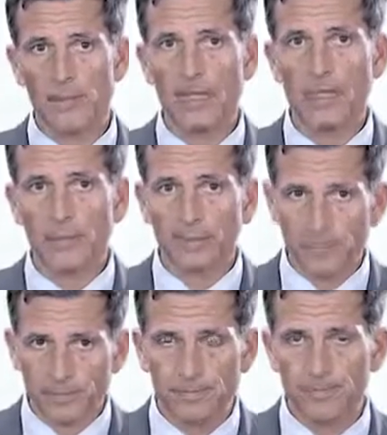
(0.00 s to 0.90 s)
I'm kind
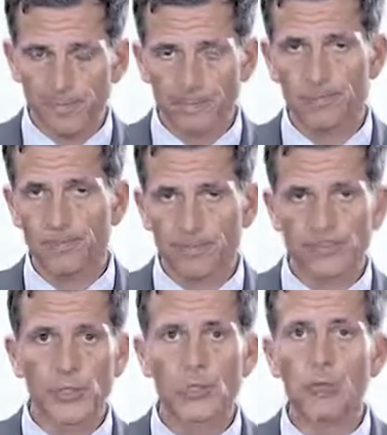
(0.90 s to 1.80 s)
of
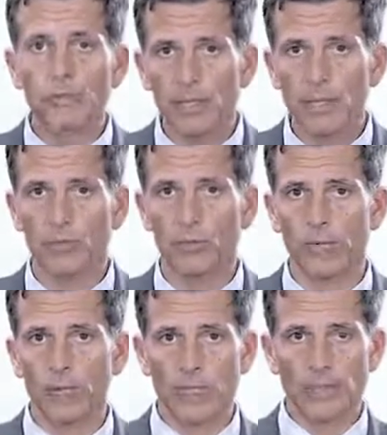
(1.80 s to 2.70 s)
assuming, if you
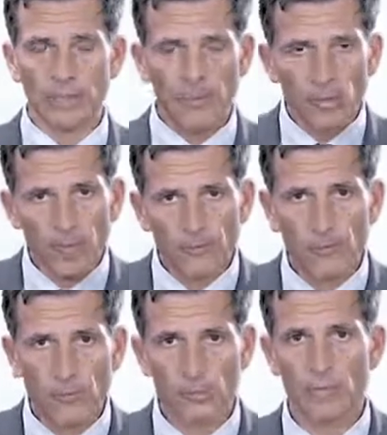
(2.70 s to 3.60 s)
will, that I'm only
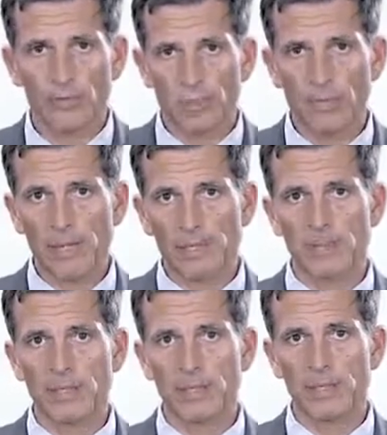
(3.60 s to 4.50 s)
focusing on
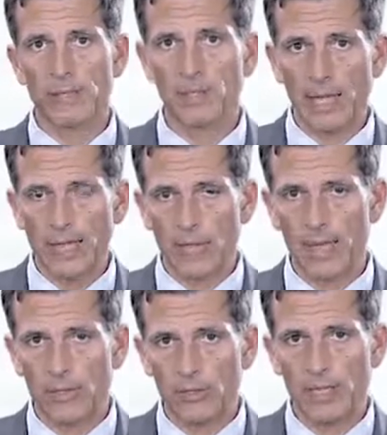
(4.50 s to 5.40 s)
replacement need for
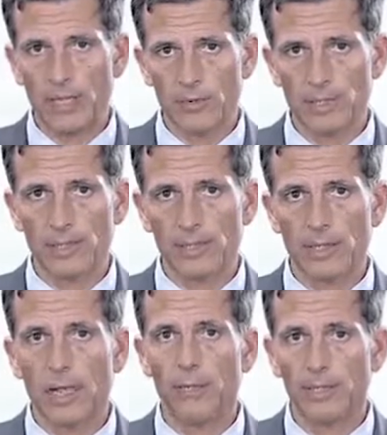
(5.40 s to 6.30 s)
20 years in
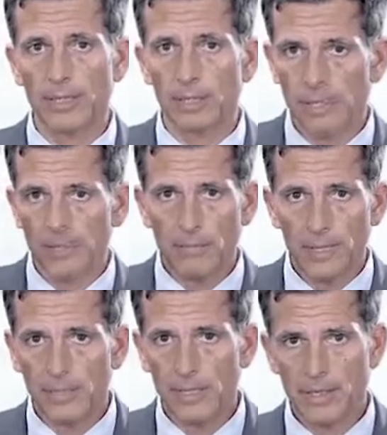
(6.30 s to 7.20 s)
retirement, that
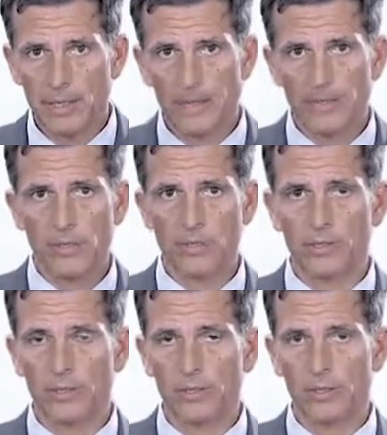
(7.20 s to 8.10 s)
maybe
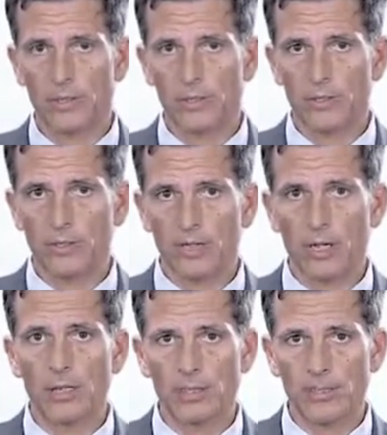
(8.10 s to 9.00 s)
the
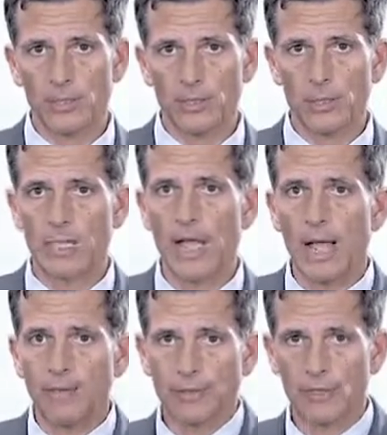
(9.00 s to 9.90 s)
consumption needs
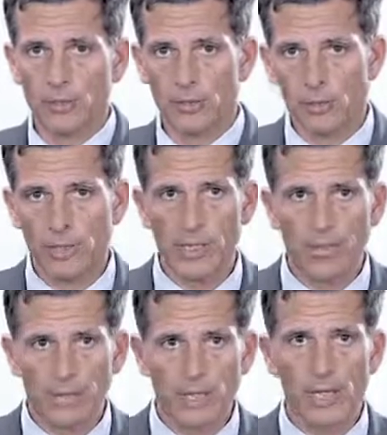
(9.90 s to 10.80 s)
after those 20
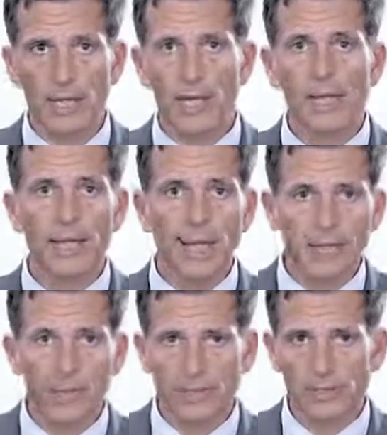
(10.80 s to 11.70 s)
years are
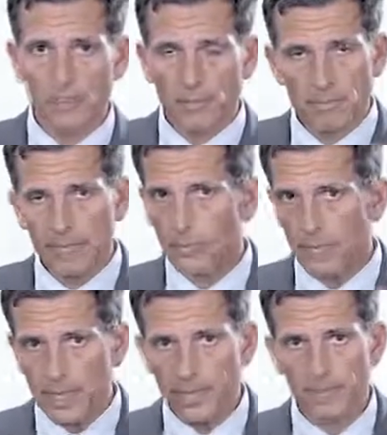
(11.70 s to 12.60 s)
covered by
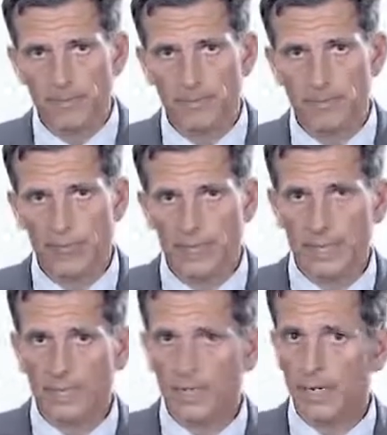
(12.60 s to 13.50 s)
some kind of
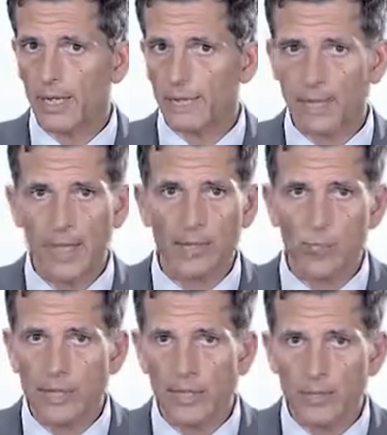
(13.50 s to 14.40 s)
late life
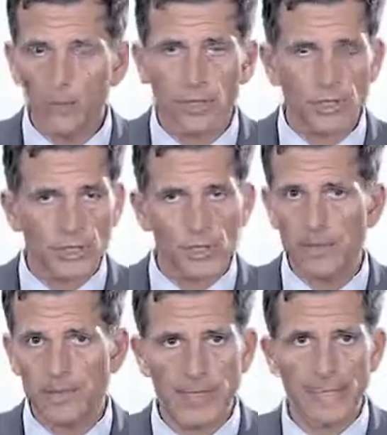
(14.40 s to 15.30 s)
annuity or
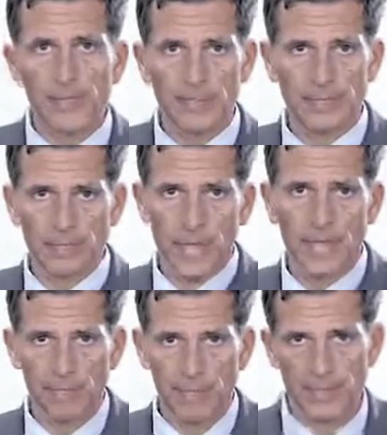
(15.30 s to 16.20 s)
something else
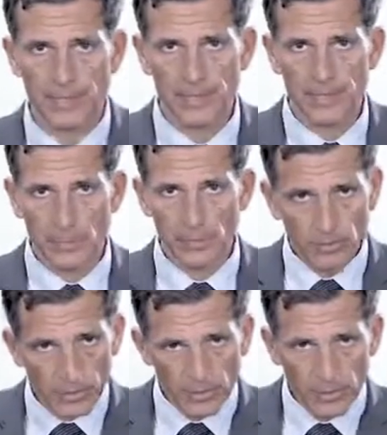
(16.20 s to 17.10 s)
taking place. So
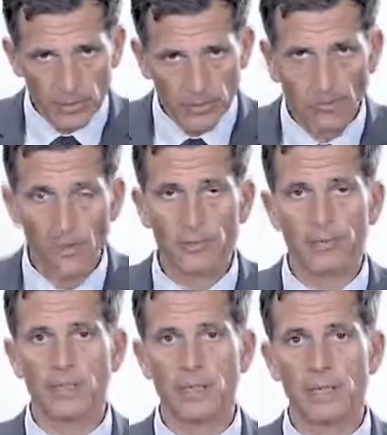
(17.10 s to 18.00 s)
I'm just going to focus
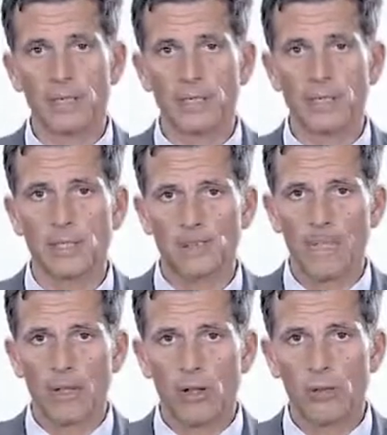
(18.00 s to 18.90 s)
for simplicity
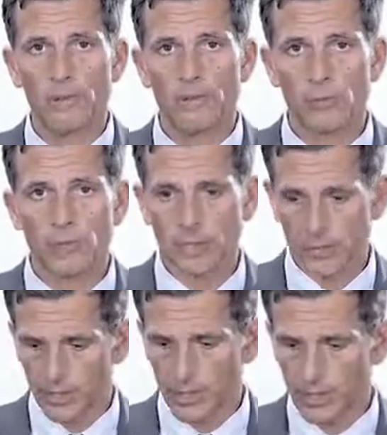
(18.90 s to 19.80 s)
on the first 20
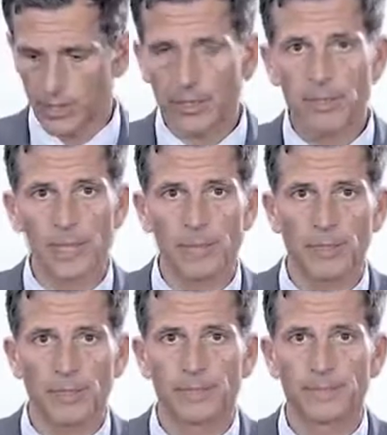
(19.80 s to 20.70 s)
years in retirement.